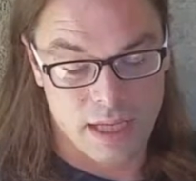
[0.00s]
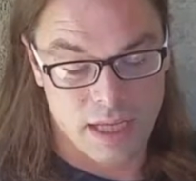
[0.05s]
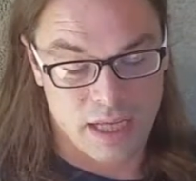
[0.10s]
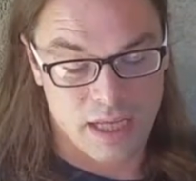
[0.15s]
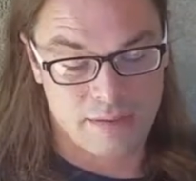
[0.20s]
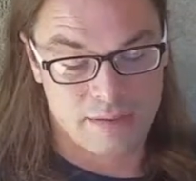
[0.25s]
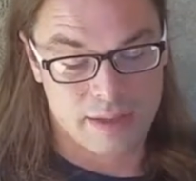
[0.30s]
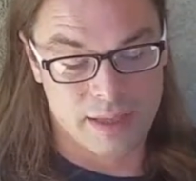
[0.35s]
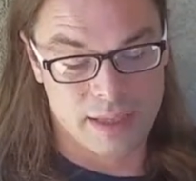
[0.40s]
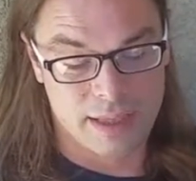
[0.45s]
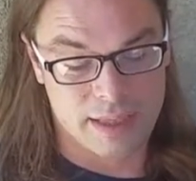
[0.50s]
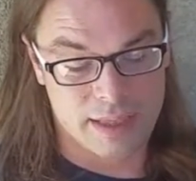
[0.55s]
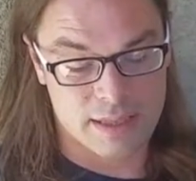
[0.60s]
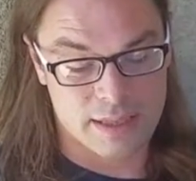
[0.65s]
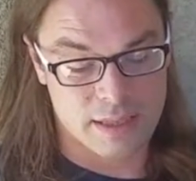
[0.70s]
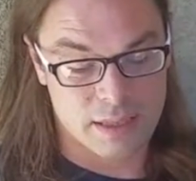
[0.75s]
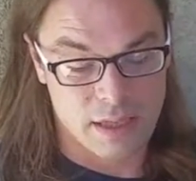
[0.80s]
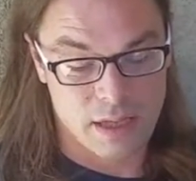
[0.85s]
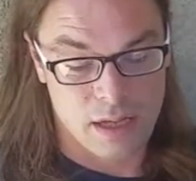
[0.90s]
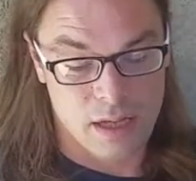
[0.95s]
Even
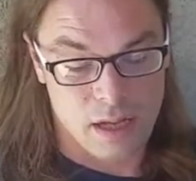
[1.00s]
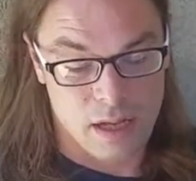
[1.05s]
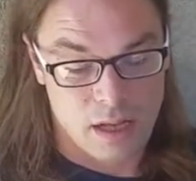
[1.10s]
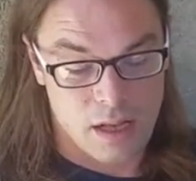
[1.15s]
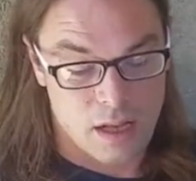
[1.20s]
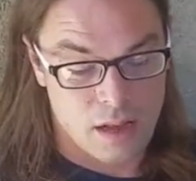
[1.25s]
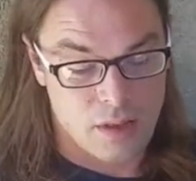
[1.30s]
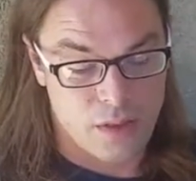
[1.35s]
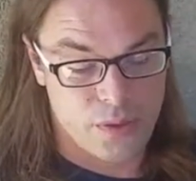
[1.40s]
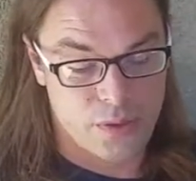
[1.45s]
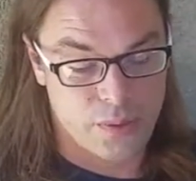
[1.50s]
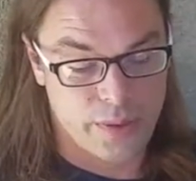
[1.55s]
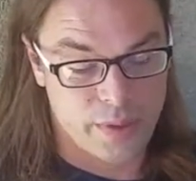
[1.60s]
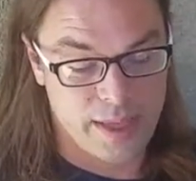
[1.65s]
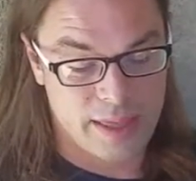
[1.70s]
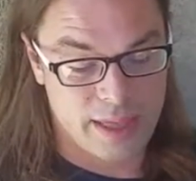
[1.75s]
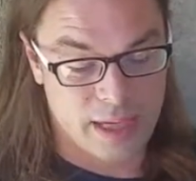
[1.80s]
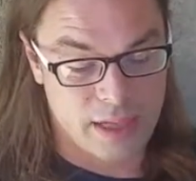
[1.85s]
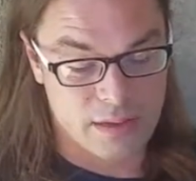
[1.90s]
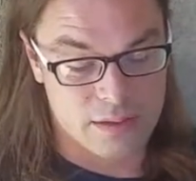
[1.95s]
these
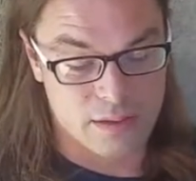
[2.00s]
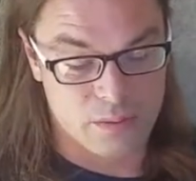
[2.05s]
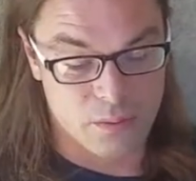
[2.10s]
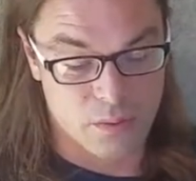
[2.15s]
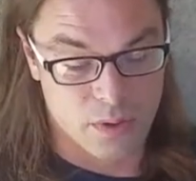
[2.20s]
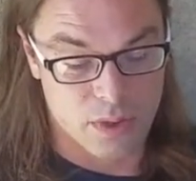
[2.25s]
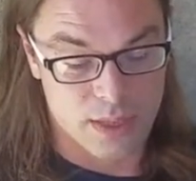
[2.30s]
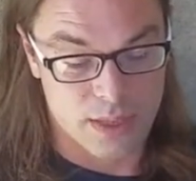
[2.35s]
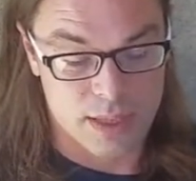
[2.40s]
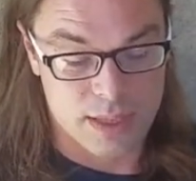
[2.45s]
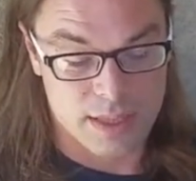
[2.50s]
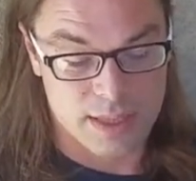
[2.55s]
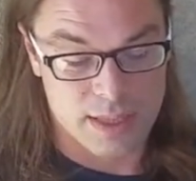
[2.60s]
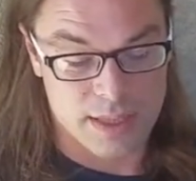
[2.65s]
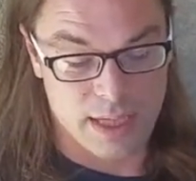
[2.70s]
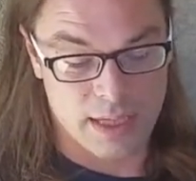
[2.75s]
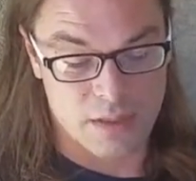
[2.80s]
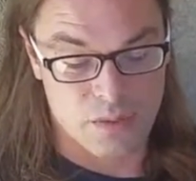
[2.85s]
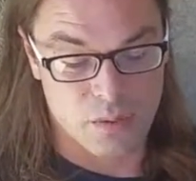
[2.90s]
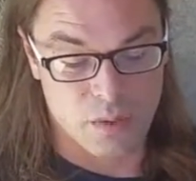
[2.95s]
3,000 words,
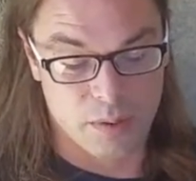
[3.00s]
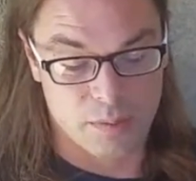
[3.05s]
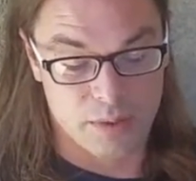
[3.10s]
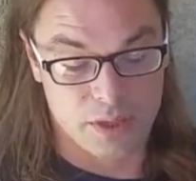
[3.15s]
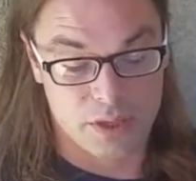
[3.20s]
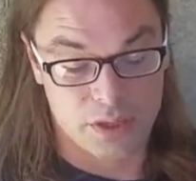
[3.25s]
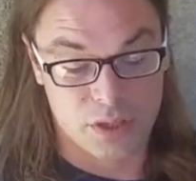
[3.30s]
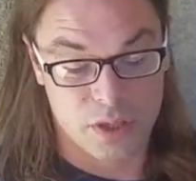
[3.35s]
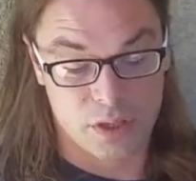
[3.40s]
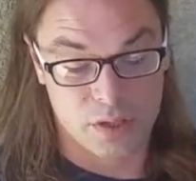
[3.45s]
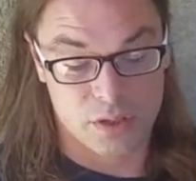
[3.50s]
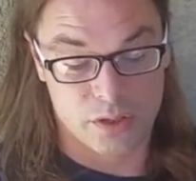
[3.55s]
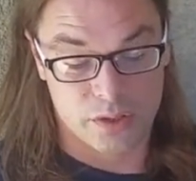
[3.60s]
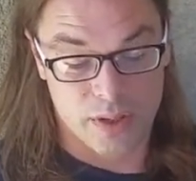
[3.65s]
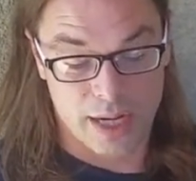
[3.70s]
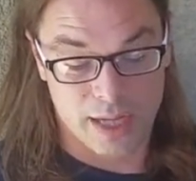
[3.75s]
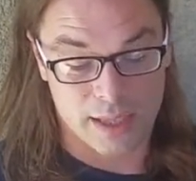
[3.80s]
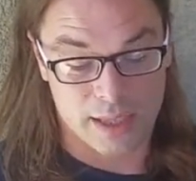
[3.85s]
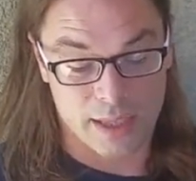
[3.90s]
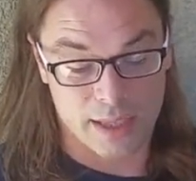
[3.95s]
as will be shown
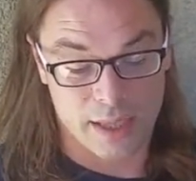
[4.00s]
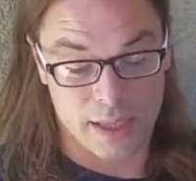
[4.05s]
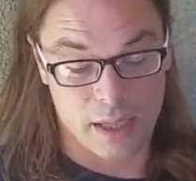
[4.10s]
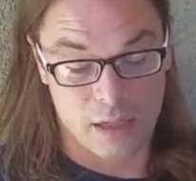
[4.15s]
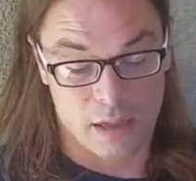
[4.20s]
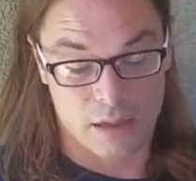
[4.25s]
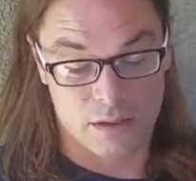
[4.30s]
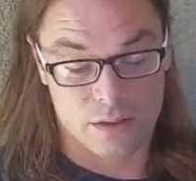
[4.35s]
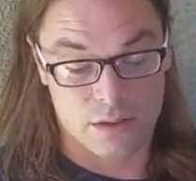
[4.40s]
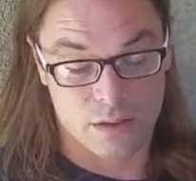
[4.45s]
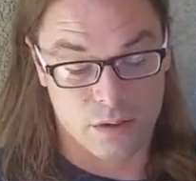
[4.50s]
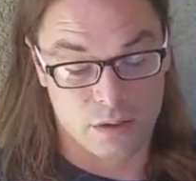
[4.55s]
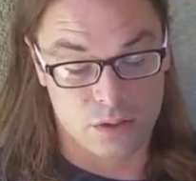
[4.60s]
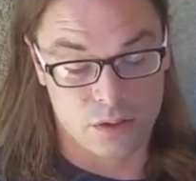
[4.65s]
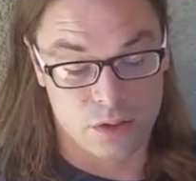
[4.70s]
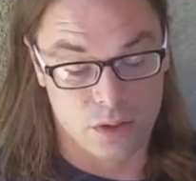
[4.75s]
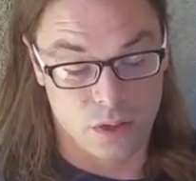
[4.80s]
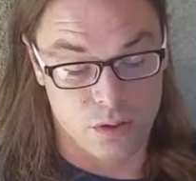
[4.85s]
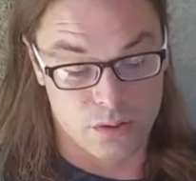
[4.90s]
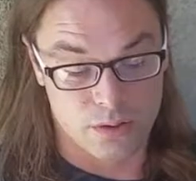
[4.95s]
directly, are so
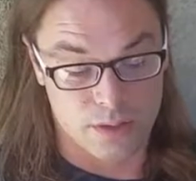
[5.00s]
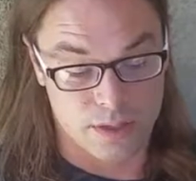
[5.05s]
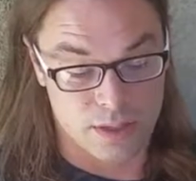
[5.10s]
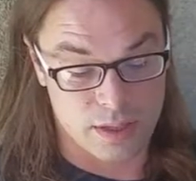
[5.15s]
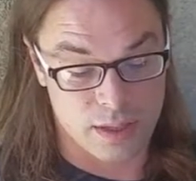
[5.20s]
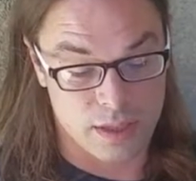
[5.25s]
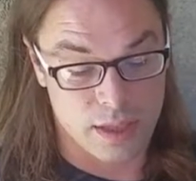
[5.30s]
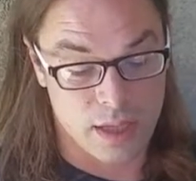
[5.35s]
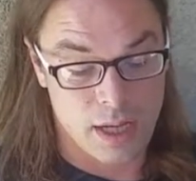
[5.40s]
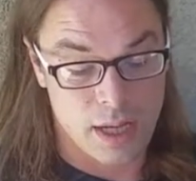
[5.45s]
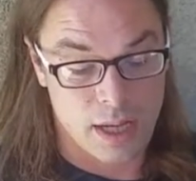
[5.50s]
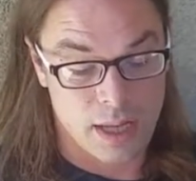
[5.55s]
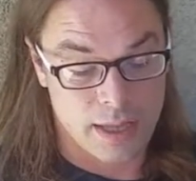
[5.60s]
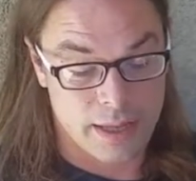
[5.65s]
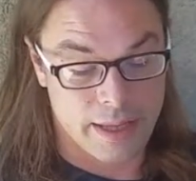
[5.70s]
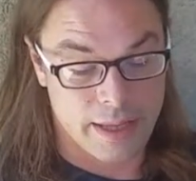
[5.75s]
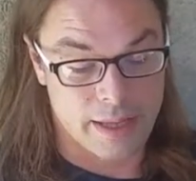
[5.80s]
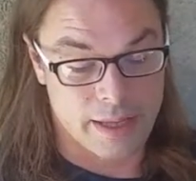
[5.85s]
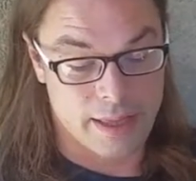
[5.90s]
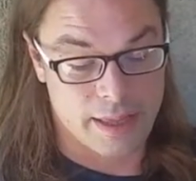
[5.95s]
chosen
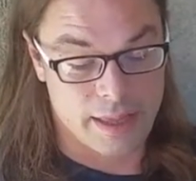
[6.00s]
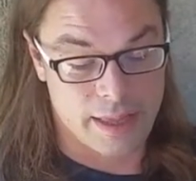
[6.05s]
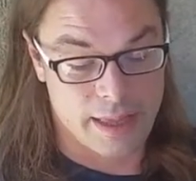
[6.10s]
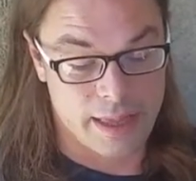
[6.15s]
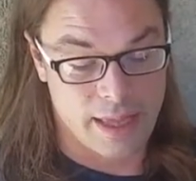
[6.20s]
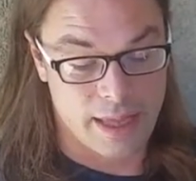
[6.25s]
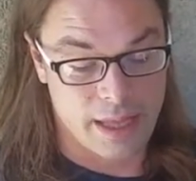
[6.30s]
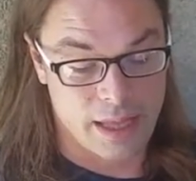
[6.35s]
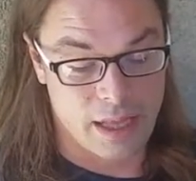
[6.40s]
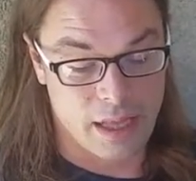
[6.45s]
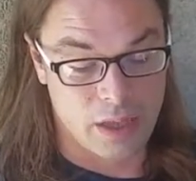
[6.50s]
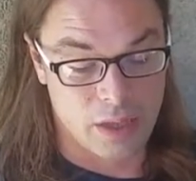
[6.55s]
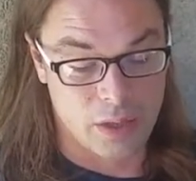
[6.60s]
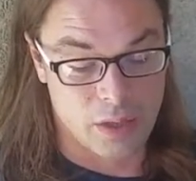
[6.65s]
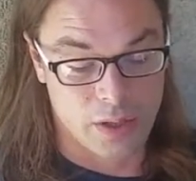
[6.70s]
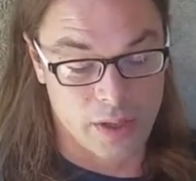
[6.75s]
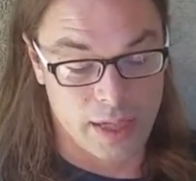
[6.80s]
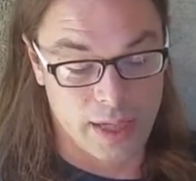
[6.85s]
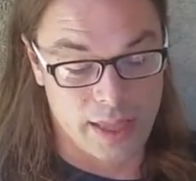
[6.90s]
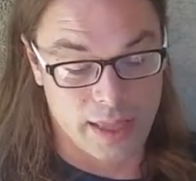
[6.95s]
that the
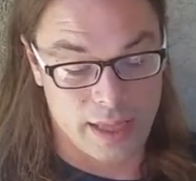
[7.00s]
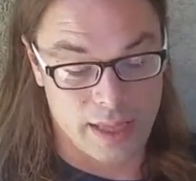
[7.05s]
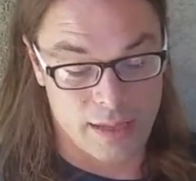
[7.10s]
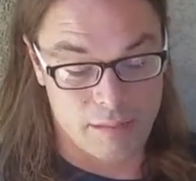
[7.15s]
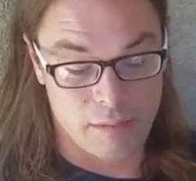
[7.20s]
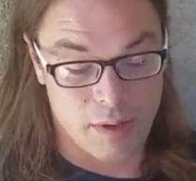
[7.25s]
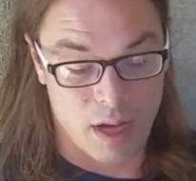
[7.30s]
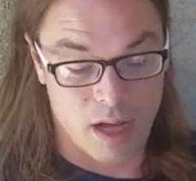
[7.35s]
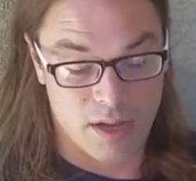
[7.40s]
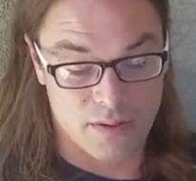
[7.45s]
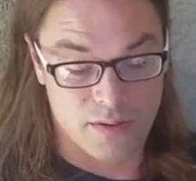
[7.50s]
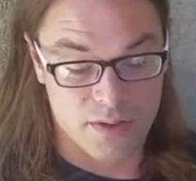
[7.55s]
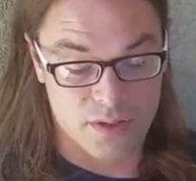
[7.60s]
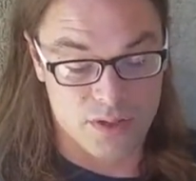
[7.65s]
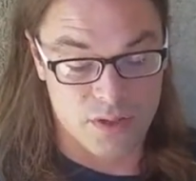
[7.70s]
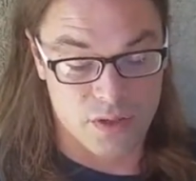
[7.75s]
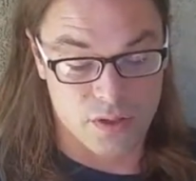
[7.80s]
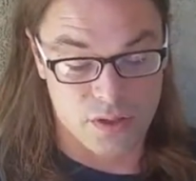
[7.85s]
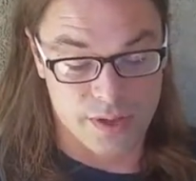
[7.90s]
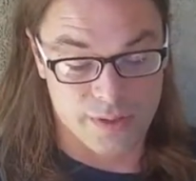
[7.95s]
learning them
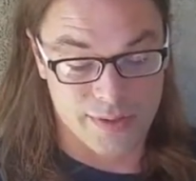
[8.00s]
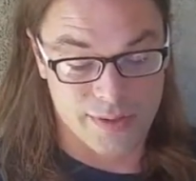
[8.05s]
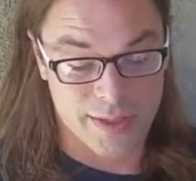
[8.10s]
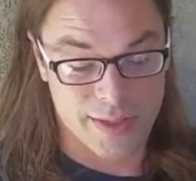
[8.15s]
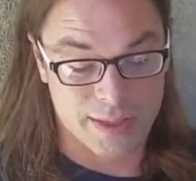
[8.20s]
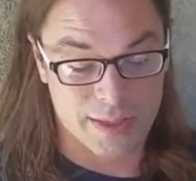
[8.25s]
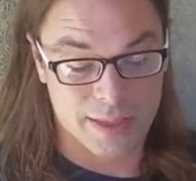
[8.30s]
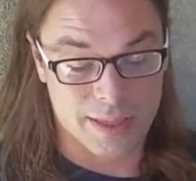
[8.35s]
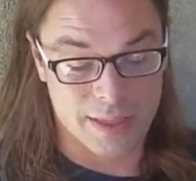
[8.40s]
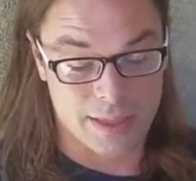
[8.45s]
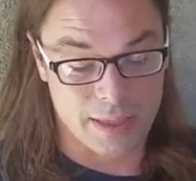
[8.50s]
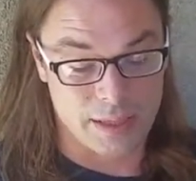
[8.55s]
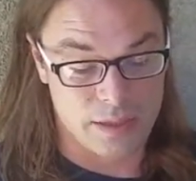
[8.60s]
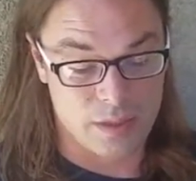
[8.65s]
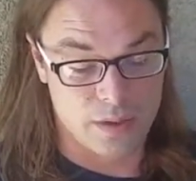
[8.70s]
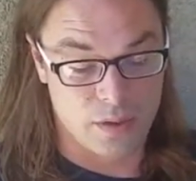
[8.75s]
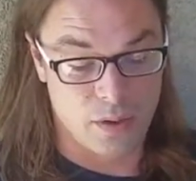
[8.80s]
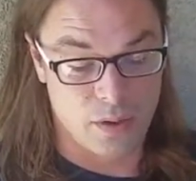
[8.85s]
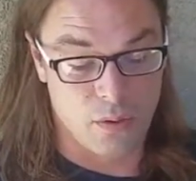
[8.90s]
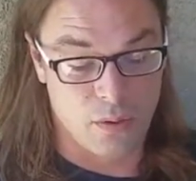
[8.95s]
offers no difficulty
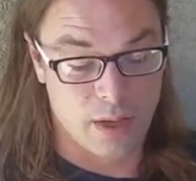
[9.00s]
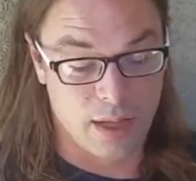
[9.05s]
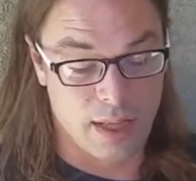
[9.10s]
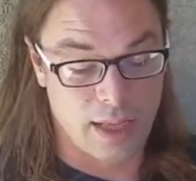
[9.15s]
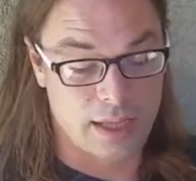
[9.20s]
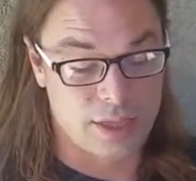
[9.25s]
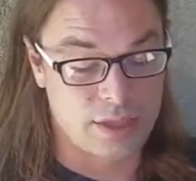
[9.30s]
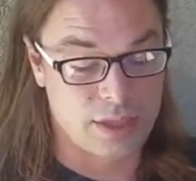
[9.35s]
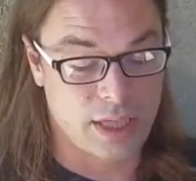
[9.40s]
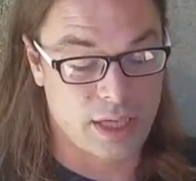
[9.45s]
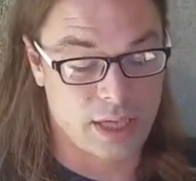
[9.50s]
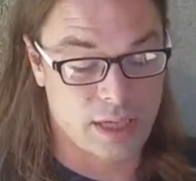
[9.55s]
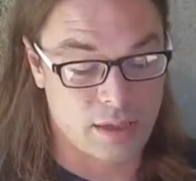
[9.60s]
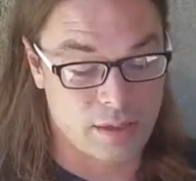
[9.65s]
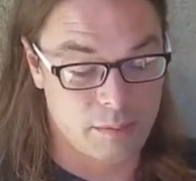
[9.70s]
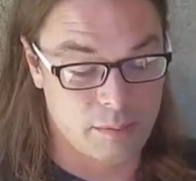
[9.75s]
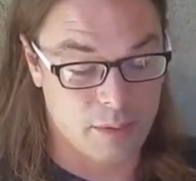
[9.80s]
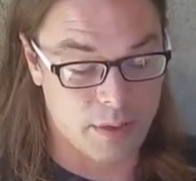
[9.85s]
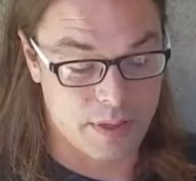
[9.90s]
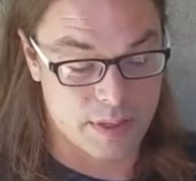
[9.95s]
to a
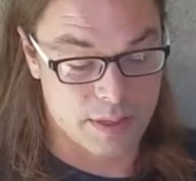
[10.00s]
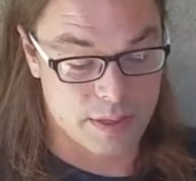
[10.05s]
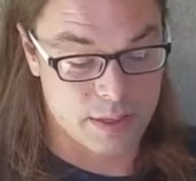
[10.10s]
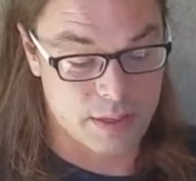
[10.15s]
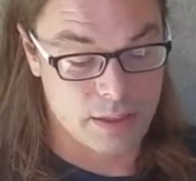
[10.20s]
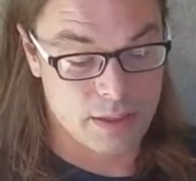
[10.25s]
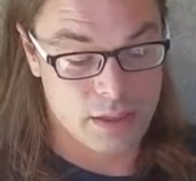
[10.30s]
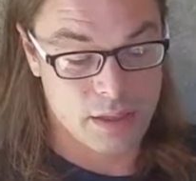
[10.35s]
well-educated person.